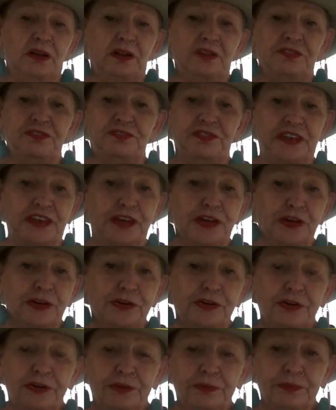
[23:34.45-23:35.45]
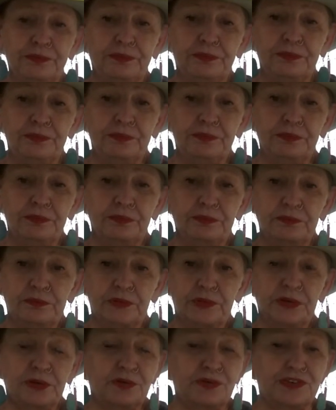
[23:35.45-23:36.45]
Fear,
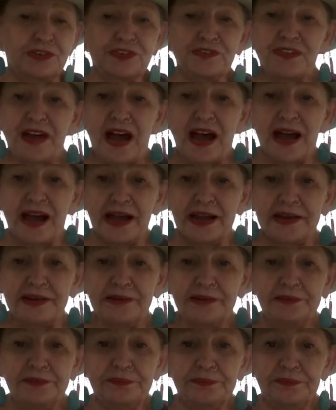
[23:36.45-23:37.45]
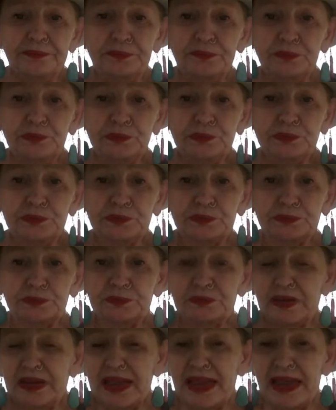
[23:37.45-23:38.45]
divide,
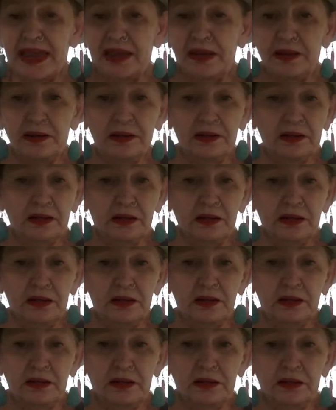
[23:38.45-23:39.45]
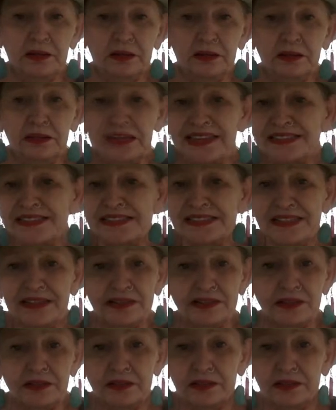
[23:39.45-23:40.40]
okay? That's it.